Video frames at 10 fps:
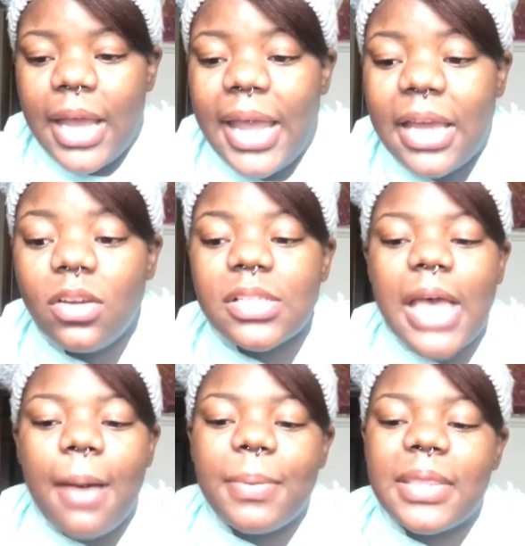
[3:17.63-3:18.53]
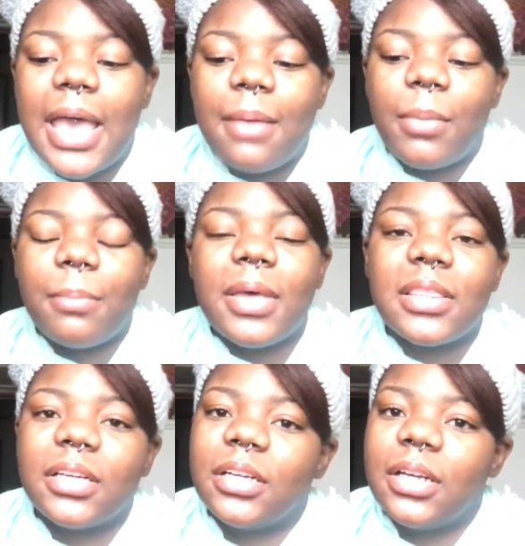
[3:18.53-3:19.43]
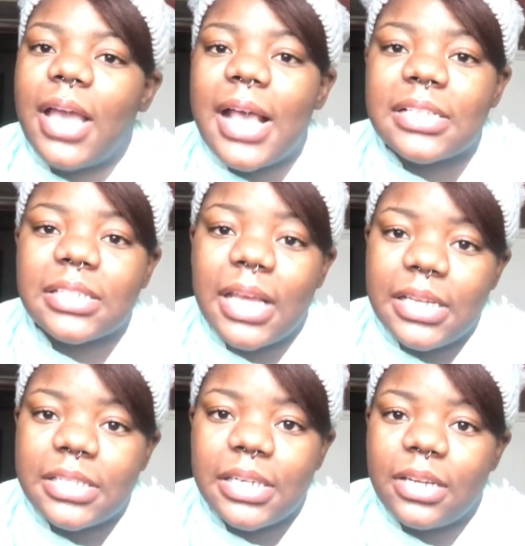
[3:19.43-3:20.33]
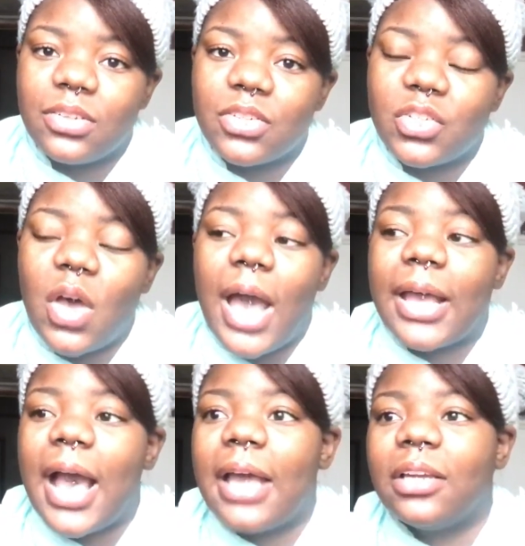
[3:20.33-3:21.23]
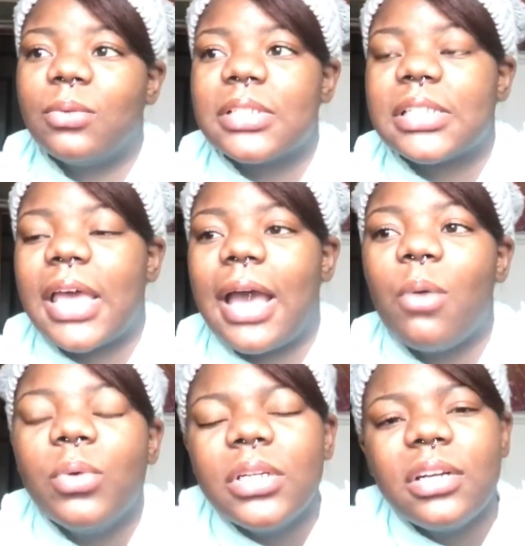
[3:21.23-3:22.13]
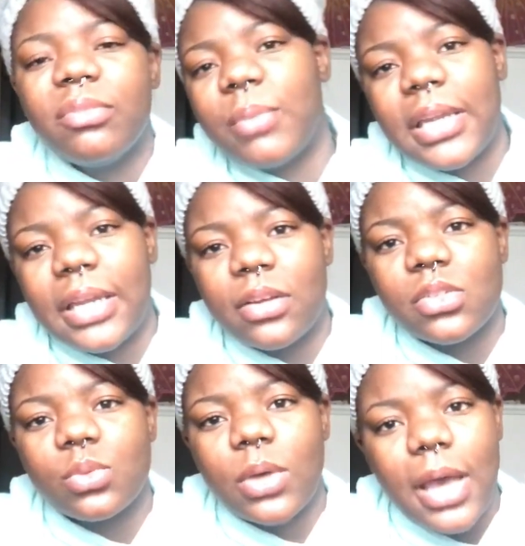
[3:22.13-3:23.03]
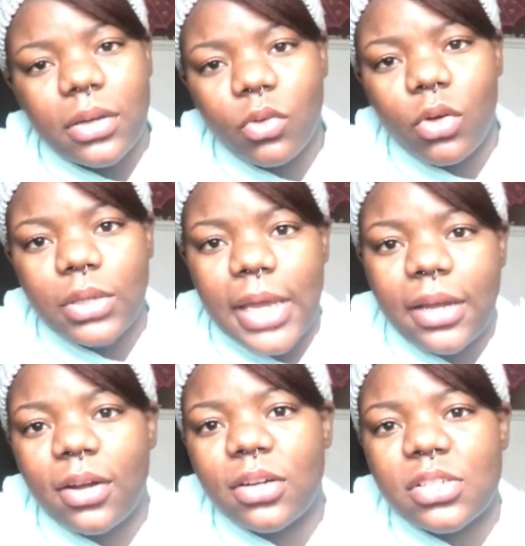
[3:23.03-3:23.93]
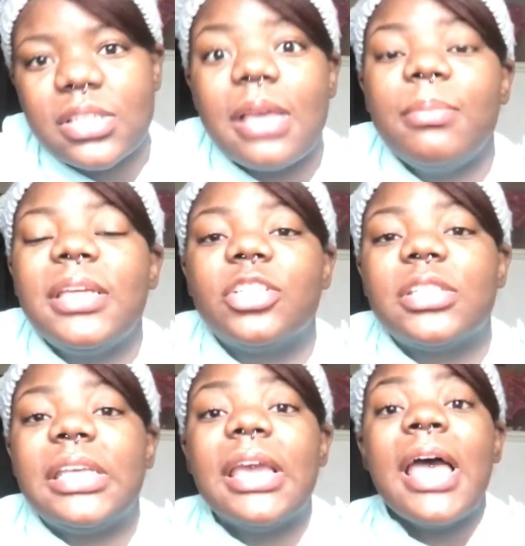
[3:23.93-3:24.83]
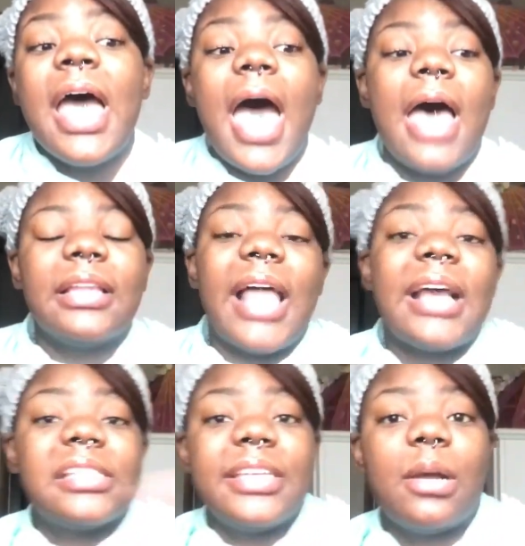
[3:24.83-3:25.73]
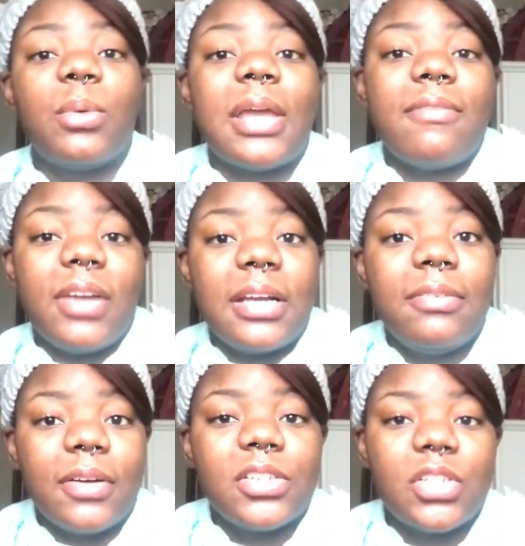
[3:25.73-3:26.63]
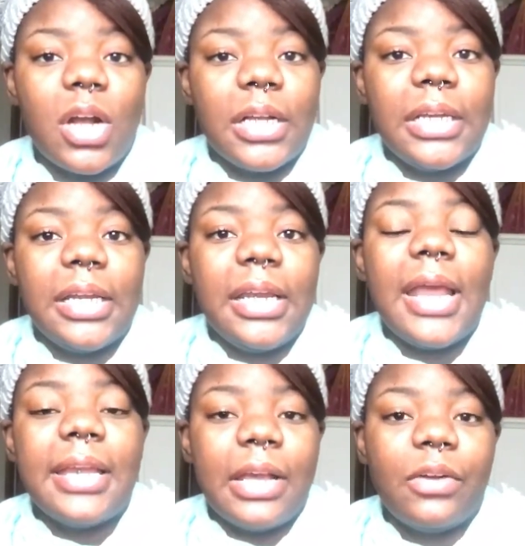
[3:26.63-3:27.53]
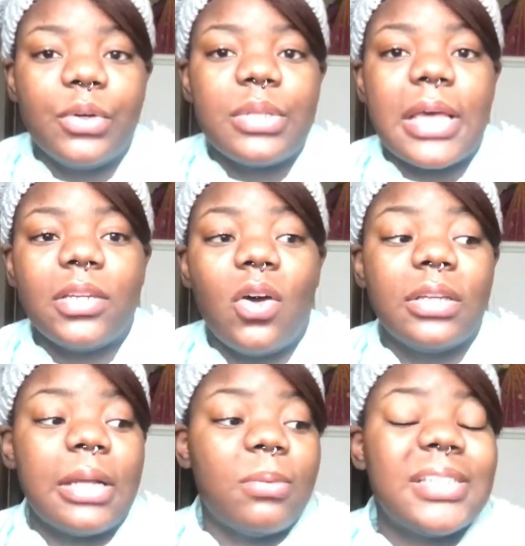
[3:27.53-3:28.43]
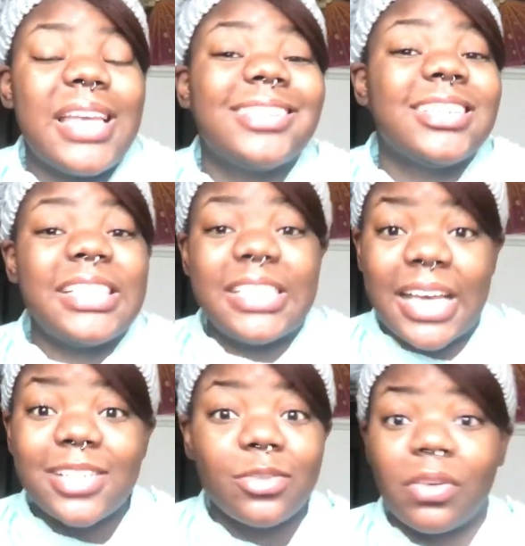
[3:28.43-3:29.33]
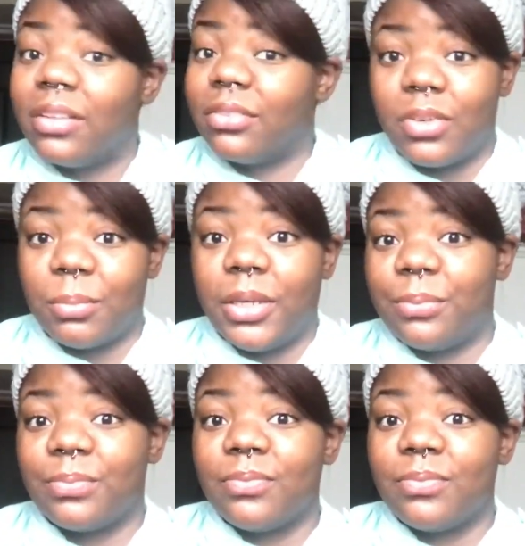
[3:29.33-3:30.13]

And on top of that, my mother has nice nails, so I kind of was like, I wonder if my nails will kind of grow like hers. Let me see. And last year when I very first started it and they grew that long, that was actually a test run for me.